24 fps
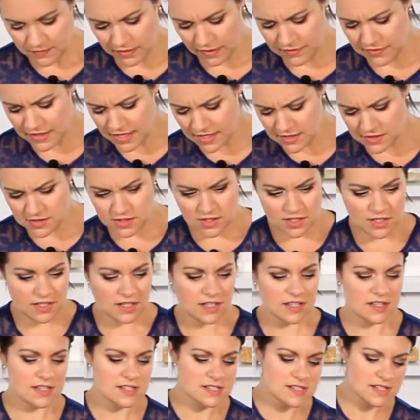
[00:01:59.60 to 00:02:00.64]
they'll cook
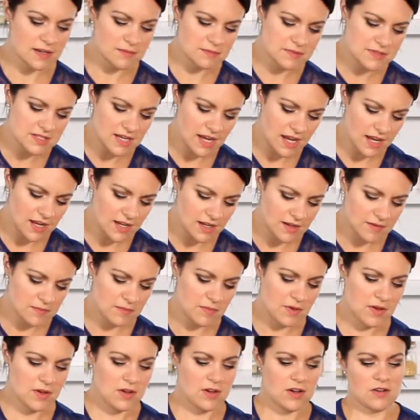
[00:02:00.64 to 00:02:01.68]
at the same time.
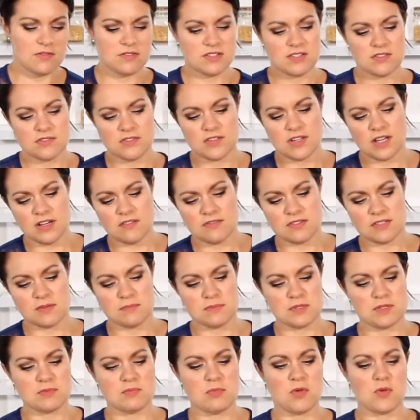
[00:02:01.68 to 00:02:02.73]
Obviously if you have some
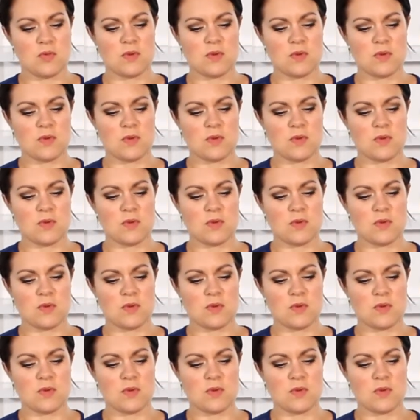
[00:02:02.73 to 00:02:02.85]
small